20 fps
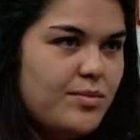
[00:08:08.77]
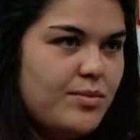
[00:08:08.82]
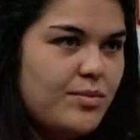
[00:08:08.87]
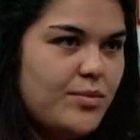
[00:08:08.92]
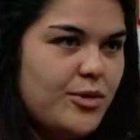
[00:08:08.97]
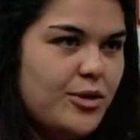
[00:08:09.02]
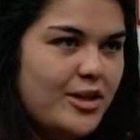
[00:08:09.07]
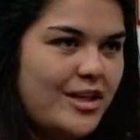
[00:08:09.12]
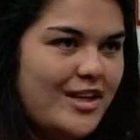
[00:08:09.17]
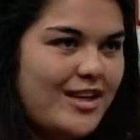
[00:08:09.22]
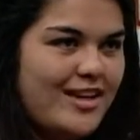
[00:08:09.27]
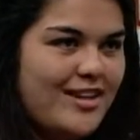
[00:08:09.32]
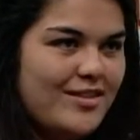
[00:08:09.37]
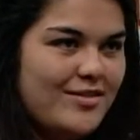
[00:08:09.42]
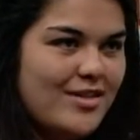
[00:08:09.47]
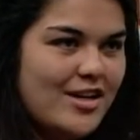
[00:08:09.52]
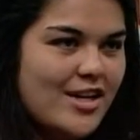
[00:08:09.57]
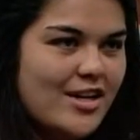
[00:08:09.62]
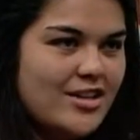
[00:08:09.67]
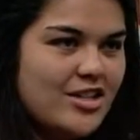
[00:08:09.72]
really
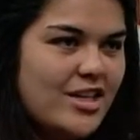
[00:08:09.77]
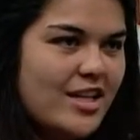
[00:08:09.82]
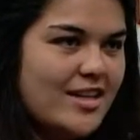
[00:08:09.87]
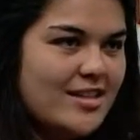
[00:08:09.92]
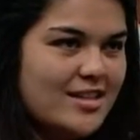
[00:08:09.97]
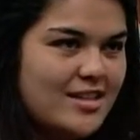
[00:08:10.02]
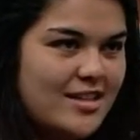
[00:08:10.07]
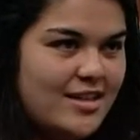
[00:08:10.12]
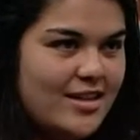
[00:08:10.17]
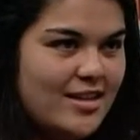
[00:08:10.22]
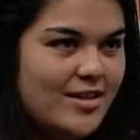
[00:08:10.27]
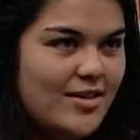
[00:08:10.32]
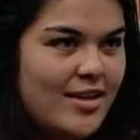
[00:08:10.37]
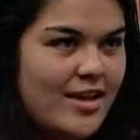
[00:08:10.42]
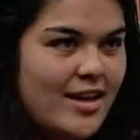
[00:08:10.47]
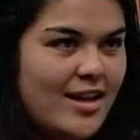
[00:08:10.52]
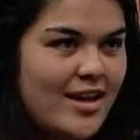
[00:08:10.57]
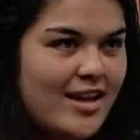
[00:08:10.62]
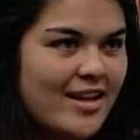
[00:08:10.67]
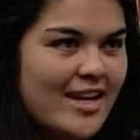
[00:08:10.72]
a good chance to
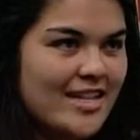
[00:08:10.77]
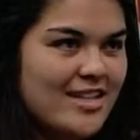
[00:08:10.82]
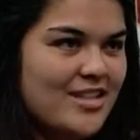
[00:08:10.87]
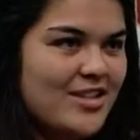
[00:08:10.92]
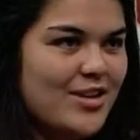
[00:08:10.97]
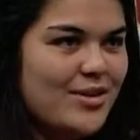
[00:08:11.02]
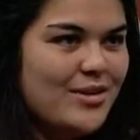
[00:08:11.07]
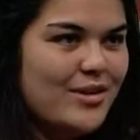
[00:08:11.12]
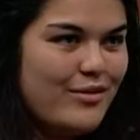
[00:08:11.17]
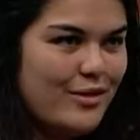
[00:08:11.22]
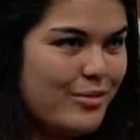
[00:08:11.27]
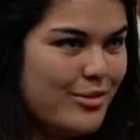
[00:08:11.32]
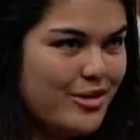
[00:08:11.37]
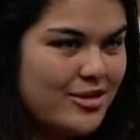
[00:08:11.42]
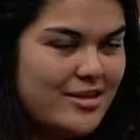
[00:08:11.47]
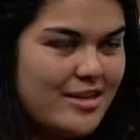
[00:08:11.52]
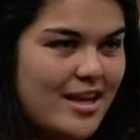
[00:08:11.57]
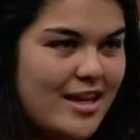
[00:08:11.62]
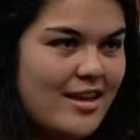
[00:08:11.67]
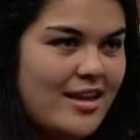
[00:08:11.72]
get to know different
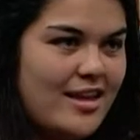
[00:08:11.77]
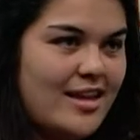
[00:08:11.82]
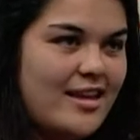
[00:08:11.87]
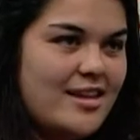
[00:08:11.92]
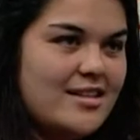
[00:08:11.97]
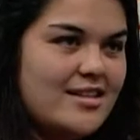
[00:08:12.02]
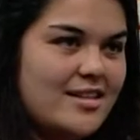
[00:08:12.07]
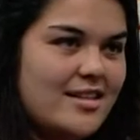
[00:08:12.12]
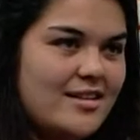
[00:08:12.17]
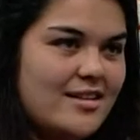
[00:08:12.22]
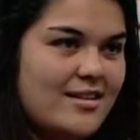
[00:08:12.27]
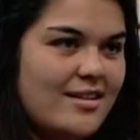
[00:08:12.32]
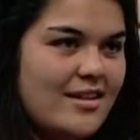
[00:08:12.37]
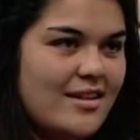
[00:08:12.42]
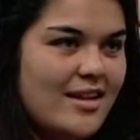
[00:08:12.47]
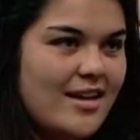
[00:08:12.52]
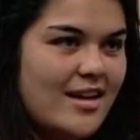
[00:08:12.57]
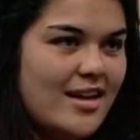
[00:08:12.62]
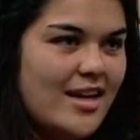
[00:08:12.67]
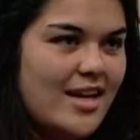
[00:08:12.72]
personalities and
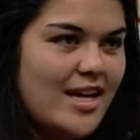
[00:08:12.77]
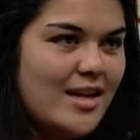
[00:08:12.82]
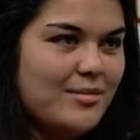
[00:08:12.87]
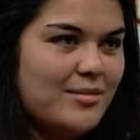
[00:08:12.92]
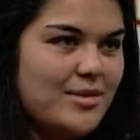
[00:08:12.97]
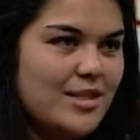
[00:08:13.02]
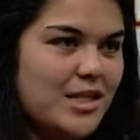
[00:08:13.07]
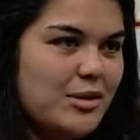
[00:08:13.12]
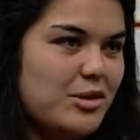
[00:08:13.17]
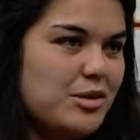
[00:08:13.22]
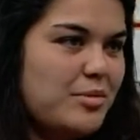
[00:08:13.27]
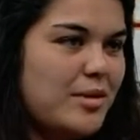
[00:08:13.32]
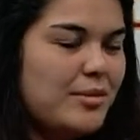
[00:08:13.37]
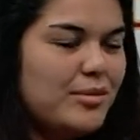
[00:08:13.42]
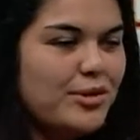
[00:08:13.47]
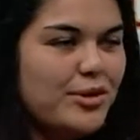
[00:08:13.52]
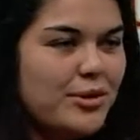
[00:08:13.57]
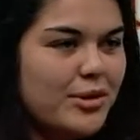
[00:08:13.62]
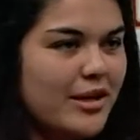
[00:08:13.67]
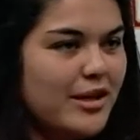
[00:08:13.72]
see which people
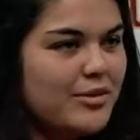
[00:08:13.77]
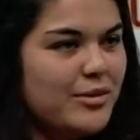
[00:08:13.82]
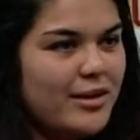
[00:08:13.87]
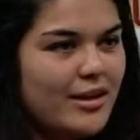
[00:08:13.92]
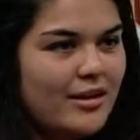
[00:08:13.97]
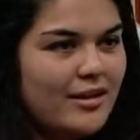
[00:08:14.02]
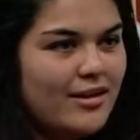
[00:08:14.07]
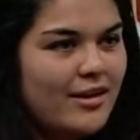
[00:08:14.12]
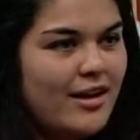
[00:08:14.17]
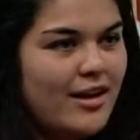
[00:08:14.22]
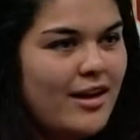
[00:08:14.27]
you click with and